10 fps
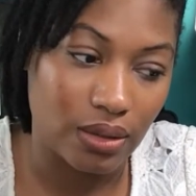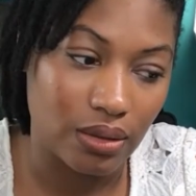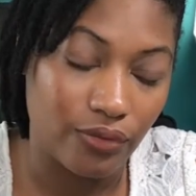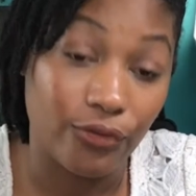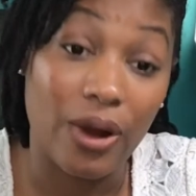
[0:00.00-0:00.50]

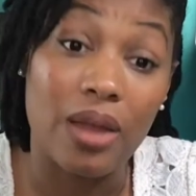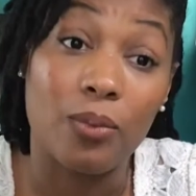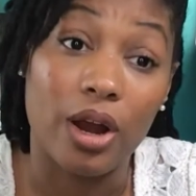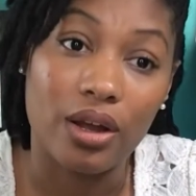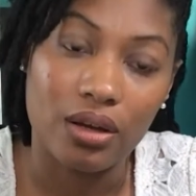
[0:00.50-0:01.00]

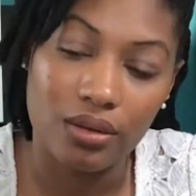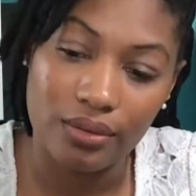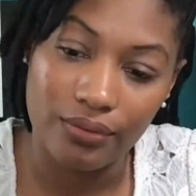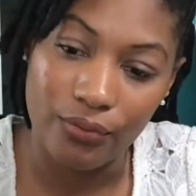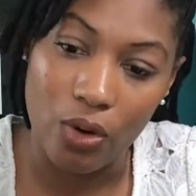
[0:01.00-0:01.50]
framework
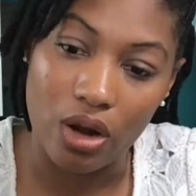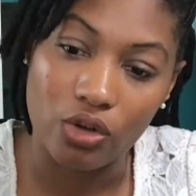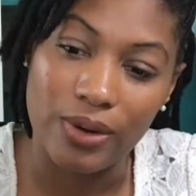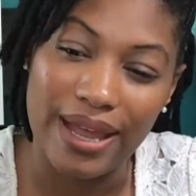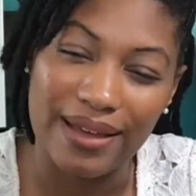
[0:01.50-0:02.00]
for
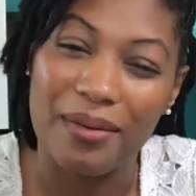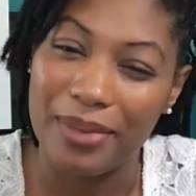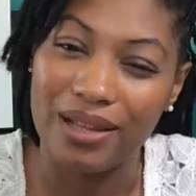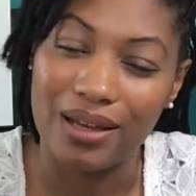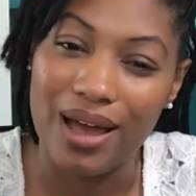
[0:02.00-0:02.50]
creating
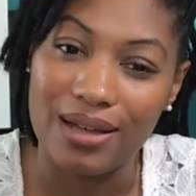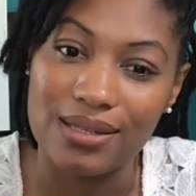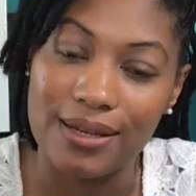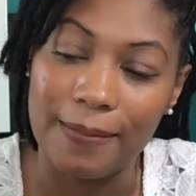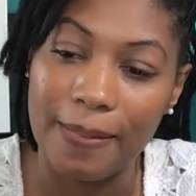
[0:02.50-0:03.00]
compelling
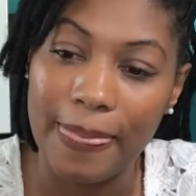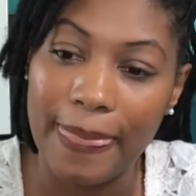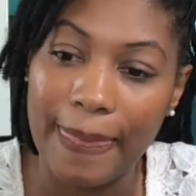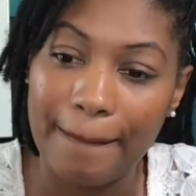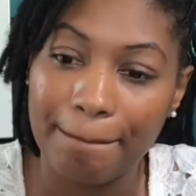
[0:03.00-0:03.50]
content.
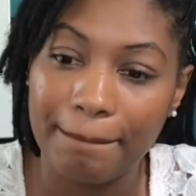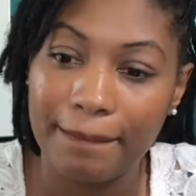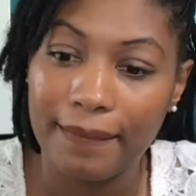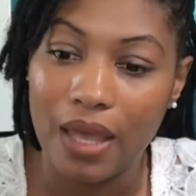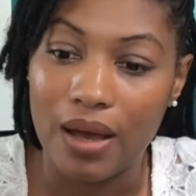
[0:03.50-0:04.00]

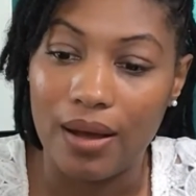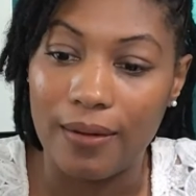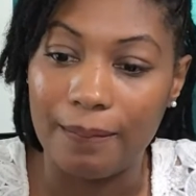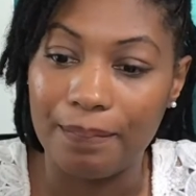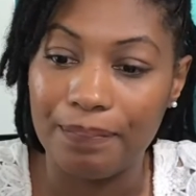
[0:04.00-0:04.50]

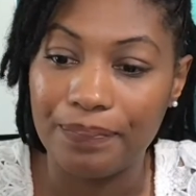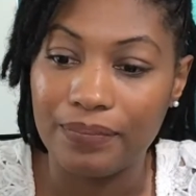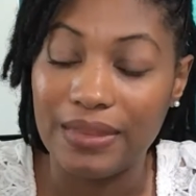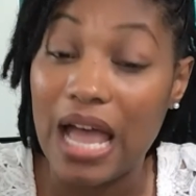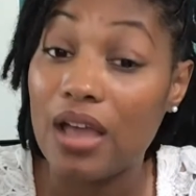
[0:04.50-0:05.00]

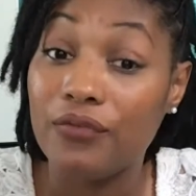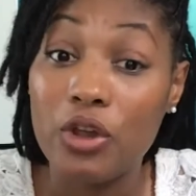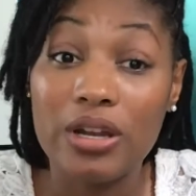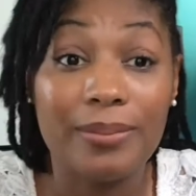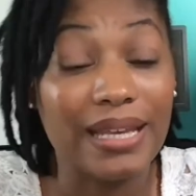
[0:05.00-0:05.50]
Now, if you're
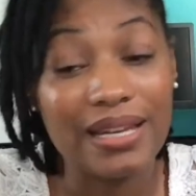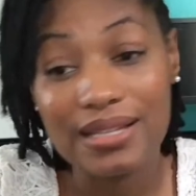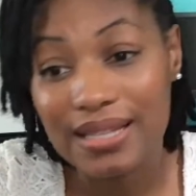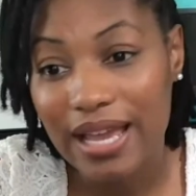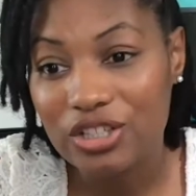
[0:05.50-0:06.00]
in the beginning
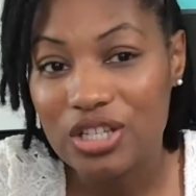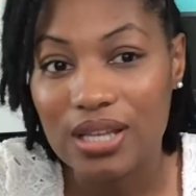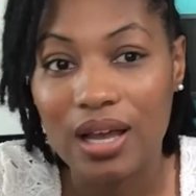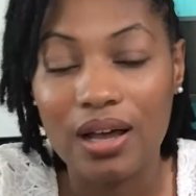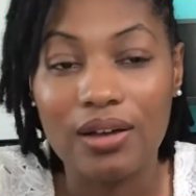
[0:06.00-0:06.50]
stages
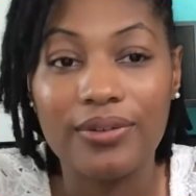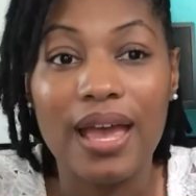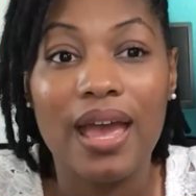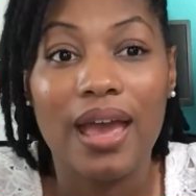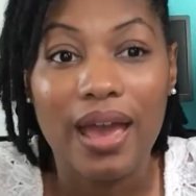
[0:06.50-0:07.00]
of,
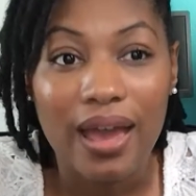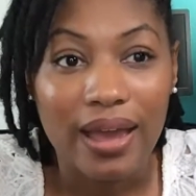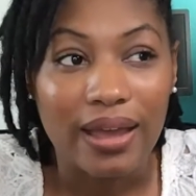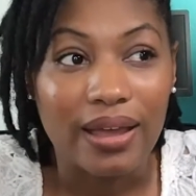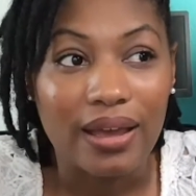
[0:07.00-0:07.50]

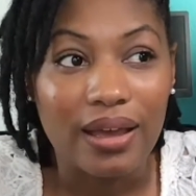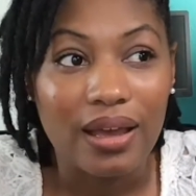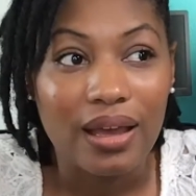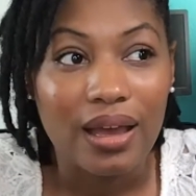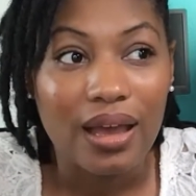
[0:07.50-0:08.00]
hey,
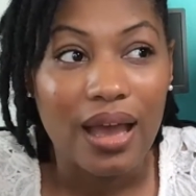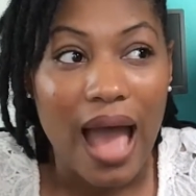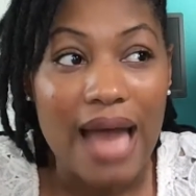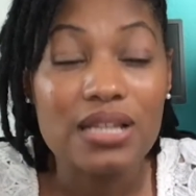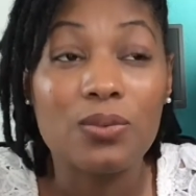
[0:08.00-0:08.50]

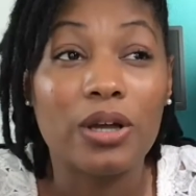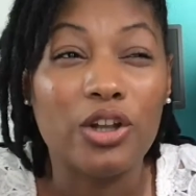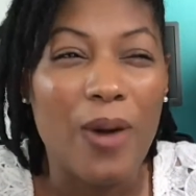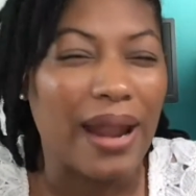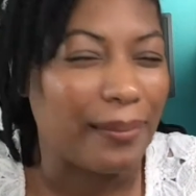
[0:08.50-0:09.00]
I just want to
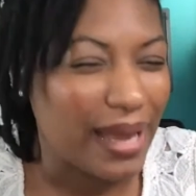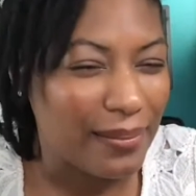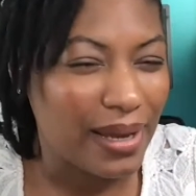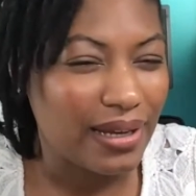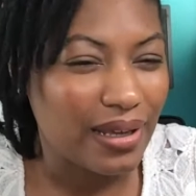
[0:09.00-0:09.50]
know how to make
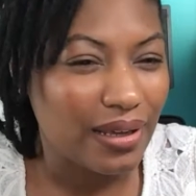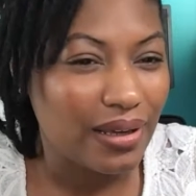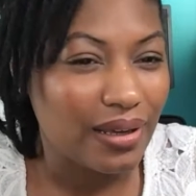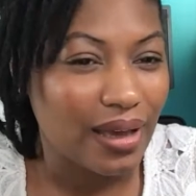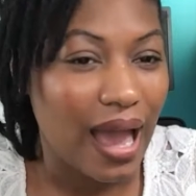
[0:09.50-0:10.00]
money,
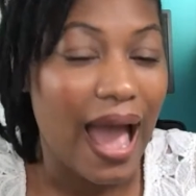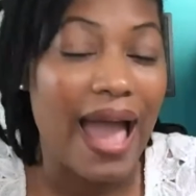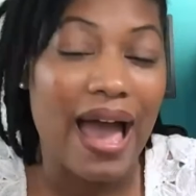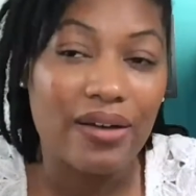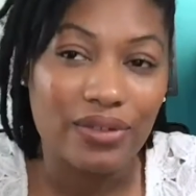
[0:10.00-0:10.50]
I
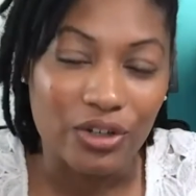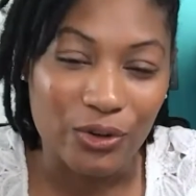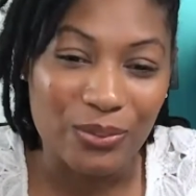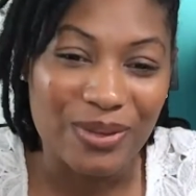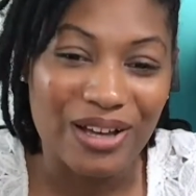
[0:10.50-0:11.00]
have a
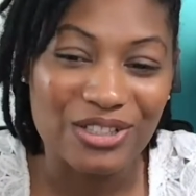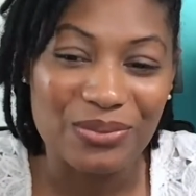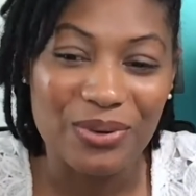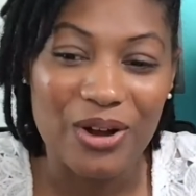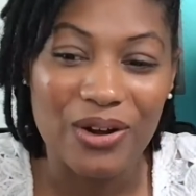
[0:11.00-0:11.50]
group coaching
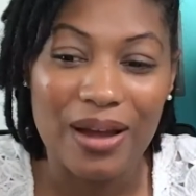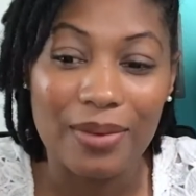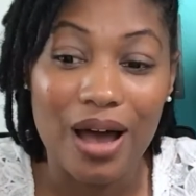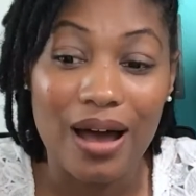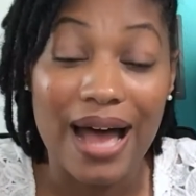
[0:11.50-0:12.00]
program
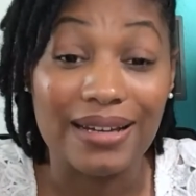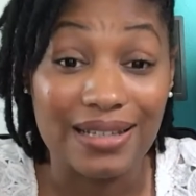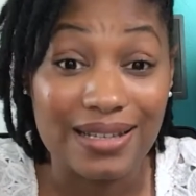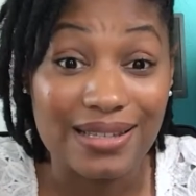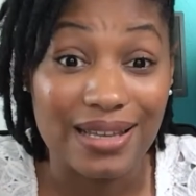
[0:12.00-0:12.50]
called
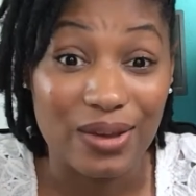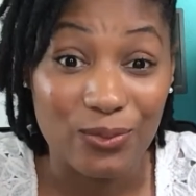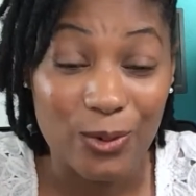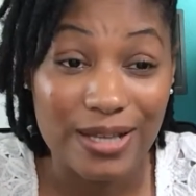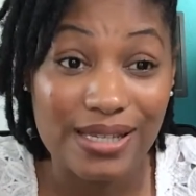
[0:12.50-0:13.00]
Ideas to
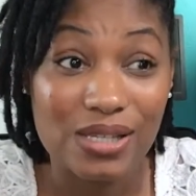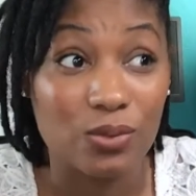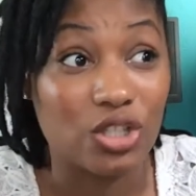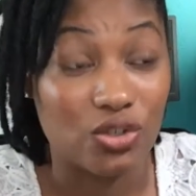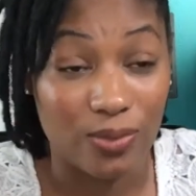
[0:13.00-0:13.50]
Invoices,
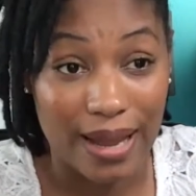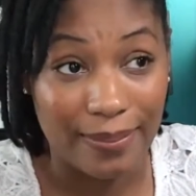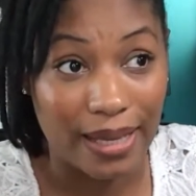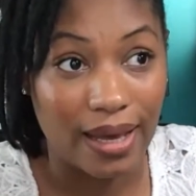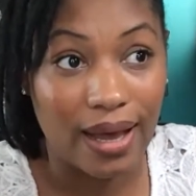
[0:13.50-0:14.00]
which is
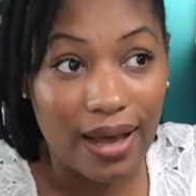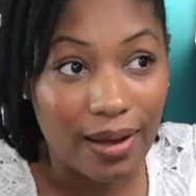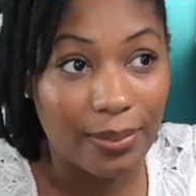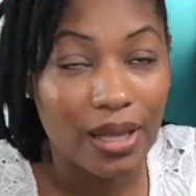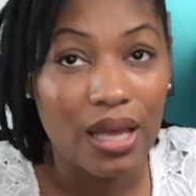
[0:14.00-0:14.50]
wrapping up.